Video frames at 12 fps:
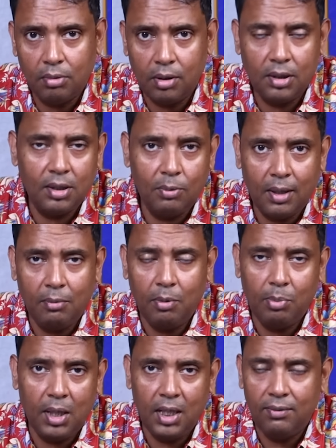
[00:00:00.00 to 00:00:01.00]
Reason why
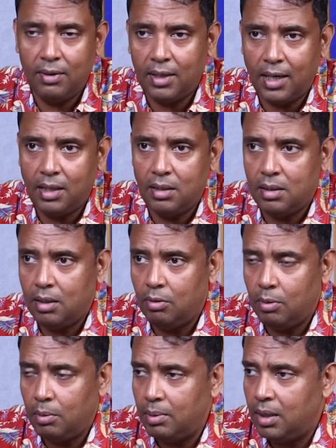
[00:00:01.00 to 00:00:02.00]
we believe in ITC,
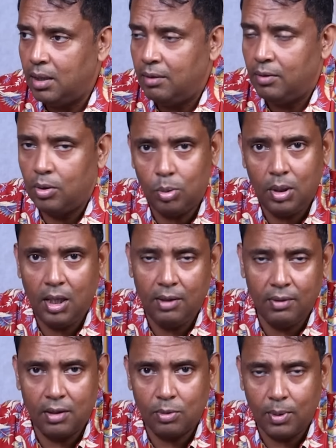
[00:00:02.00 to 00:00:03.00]
we believe in
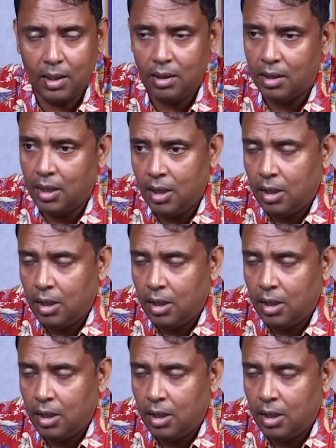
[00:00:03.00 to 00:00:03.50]
Unilever is why